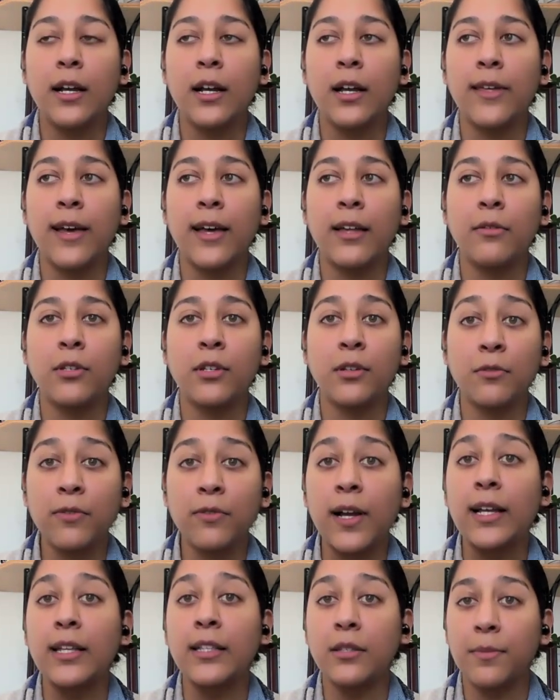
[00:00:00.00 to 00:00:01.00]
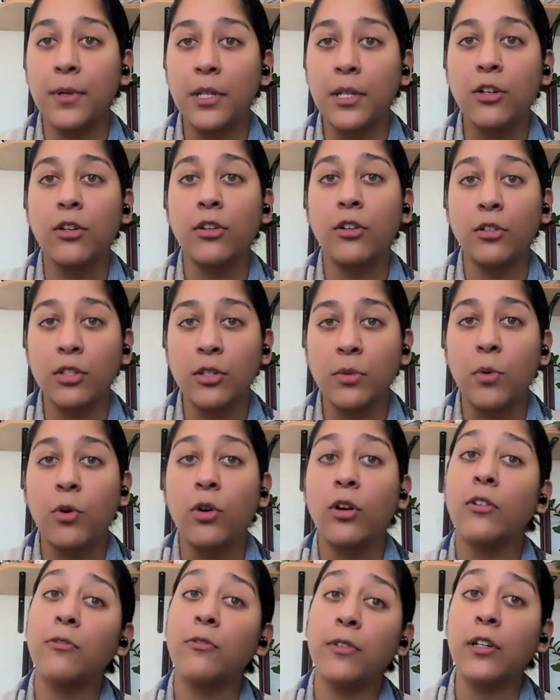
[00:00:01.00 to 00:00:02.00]
that defines material
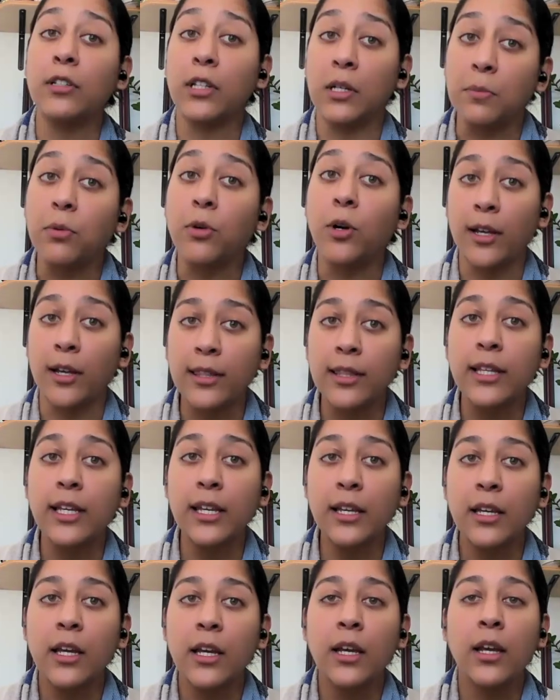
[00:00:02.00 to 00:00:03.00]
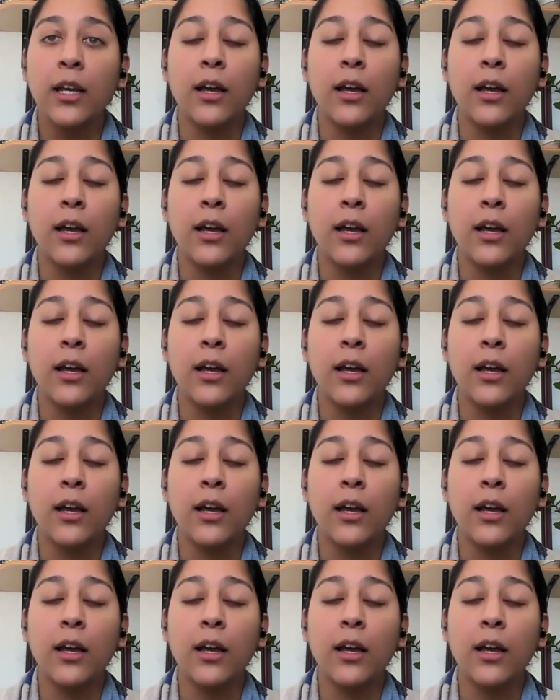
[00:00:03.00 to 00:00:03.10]
support fairly broadly.